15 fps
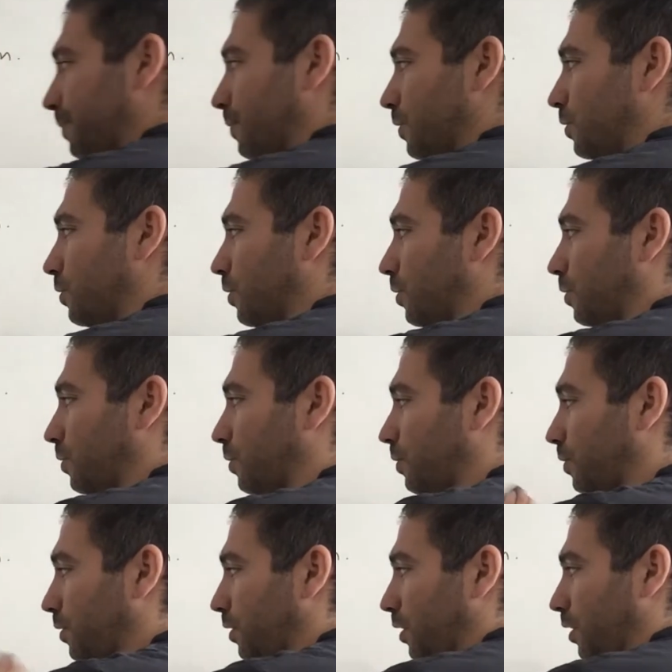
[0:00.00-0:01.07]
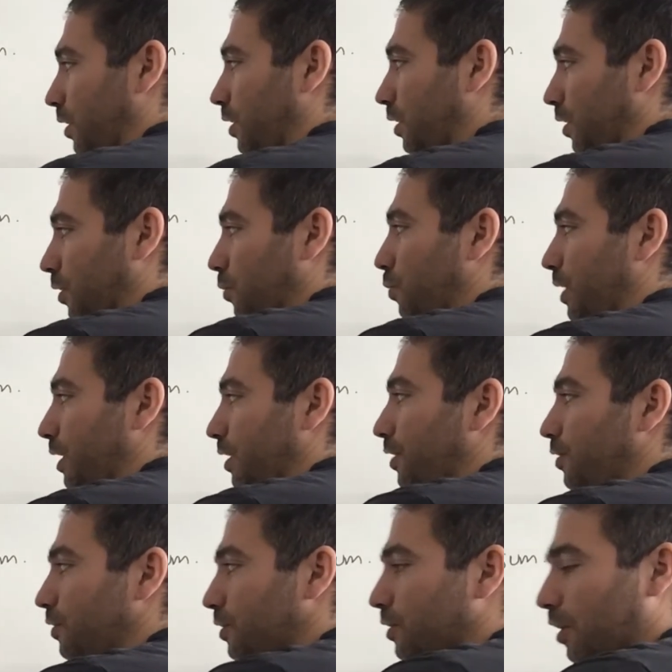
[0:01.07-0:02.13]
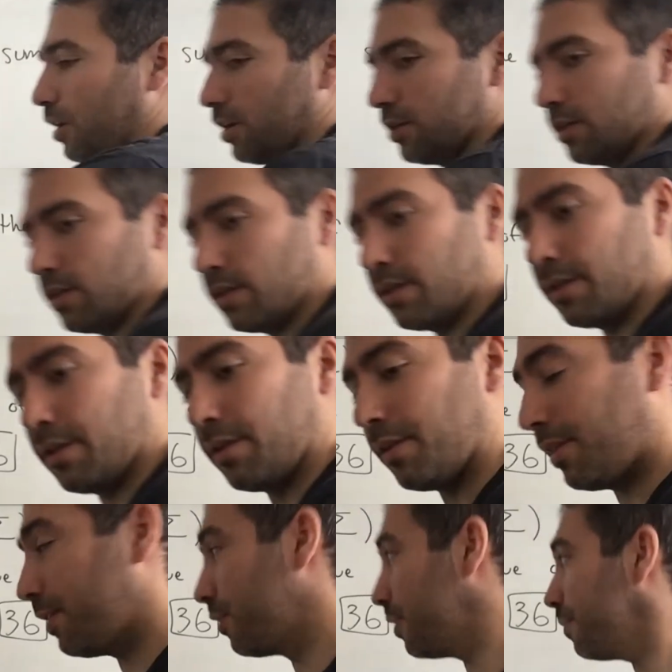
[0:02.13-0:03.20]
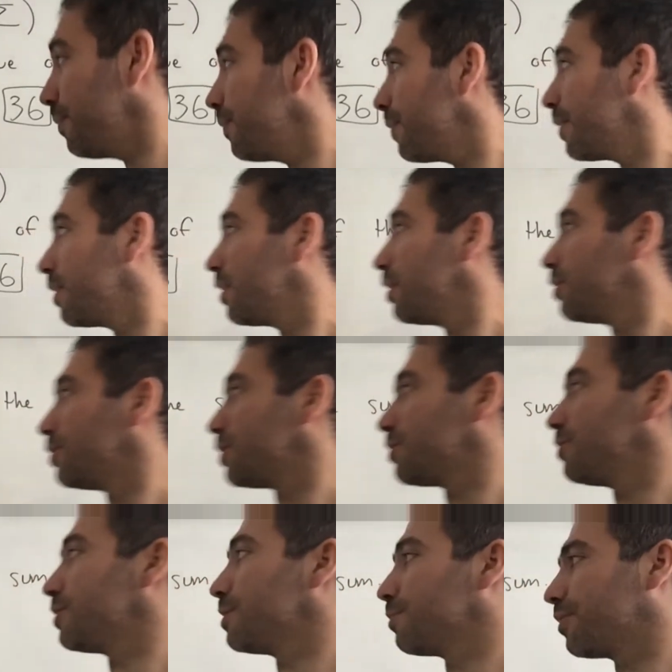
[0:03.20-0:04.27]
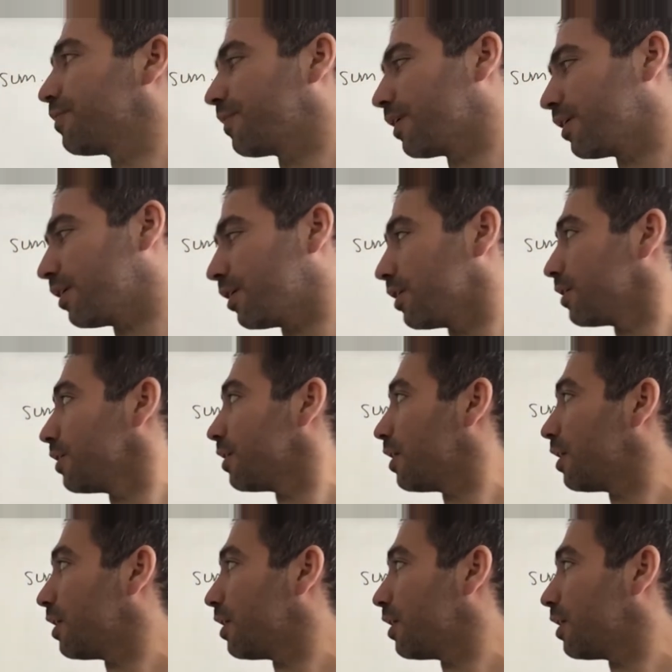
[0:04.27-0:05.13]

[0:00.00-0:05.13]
So we could use our theorem just to simplify our